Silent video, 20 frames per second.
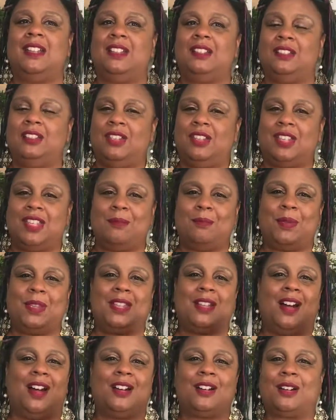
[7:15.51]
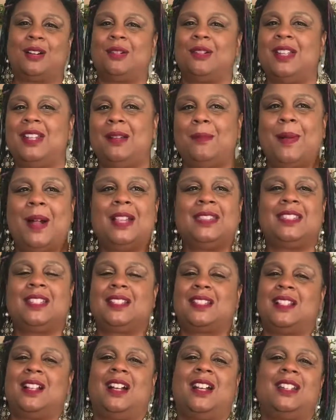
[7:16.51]
You can be concrete about the
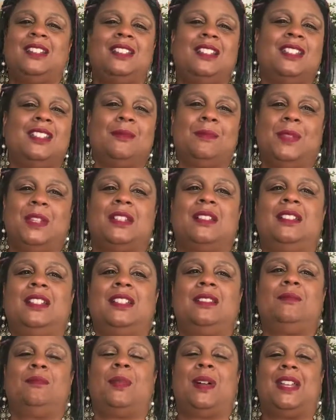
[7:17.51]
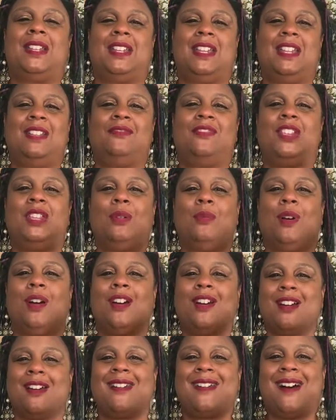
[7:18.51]
sign. You can be clean. But if you
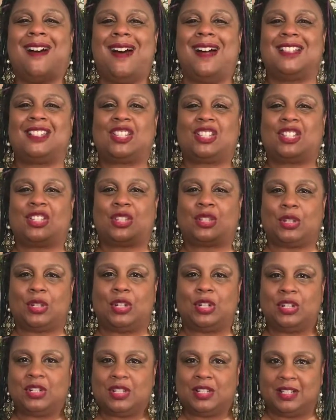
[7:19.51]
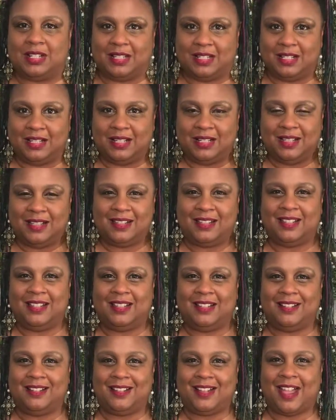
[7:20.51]
are not certain
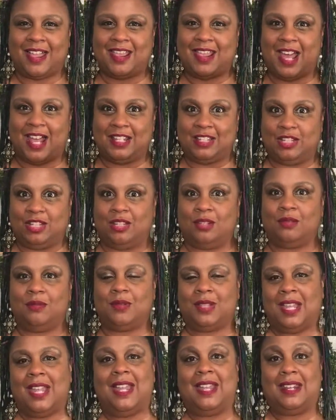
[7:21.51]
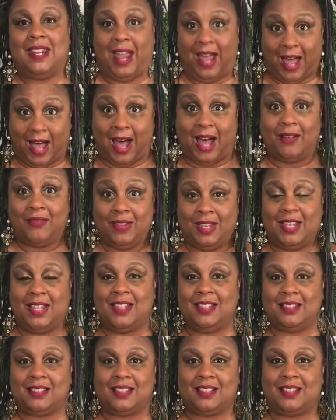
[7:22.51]
that you can have
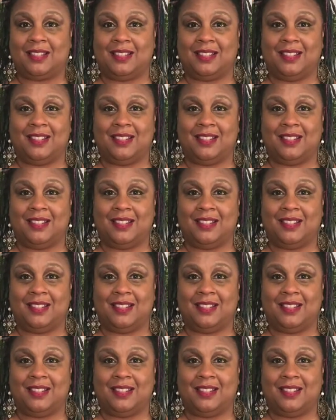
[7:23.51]
it,